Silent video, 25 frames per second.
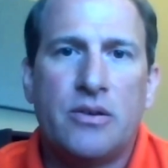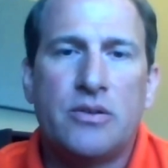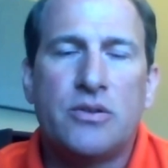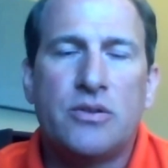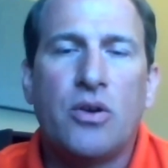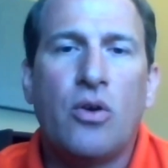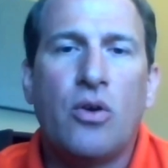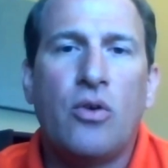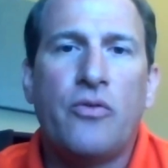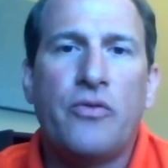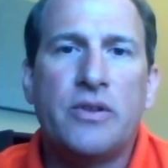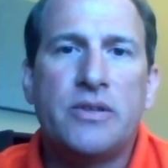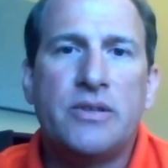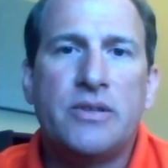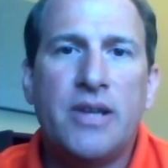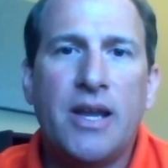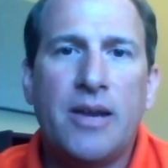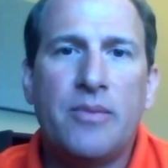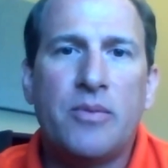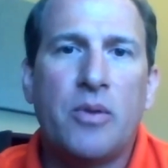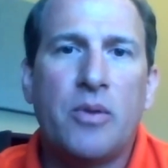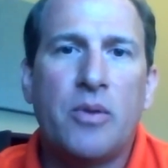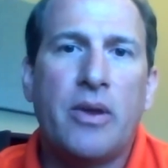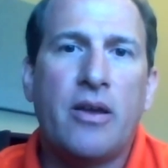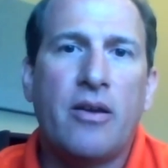So if it's
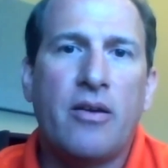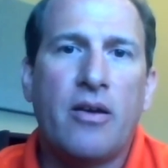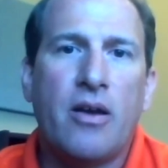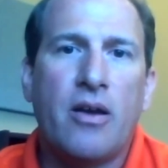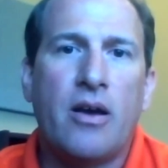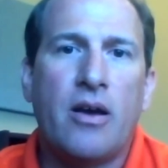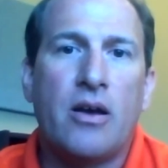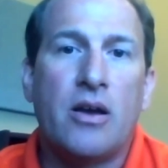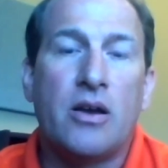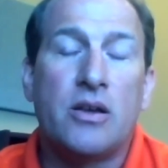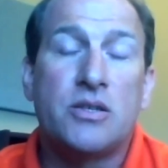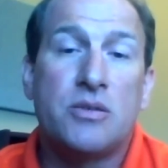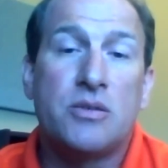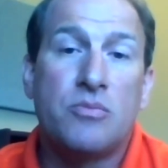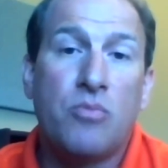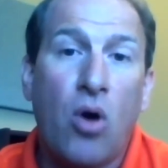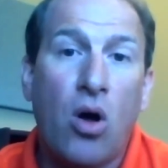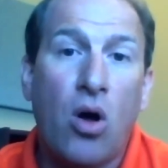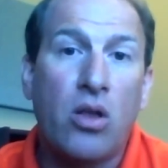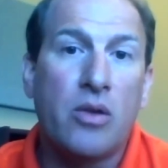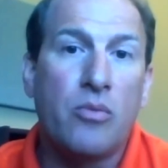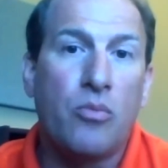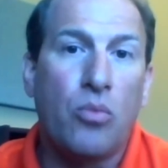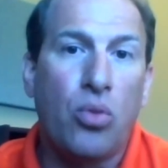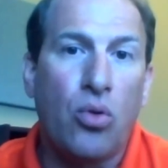deemed to be a
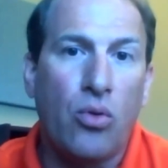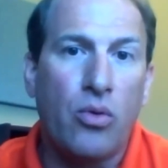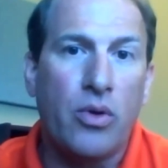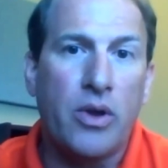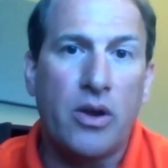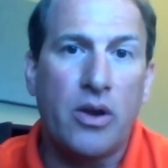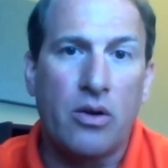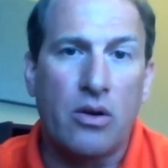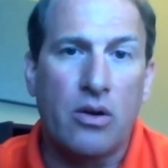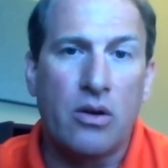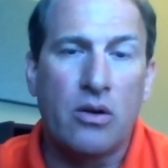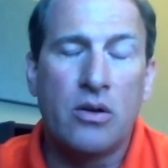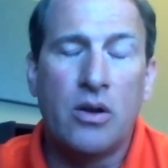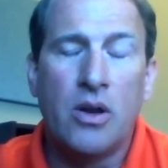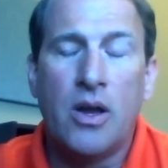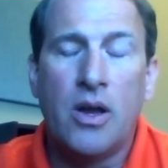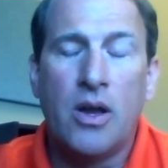small employer,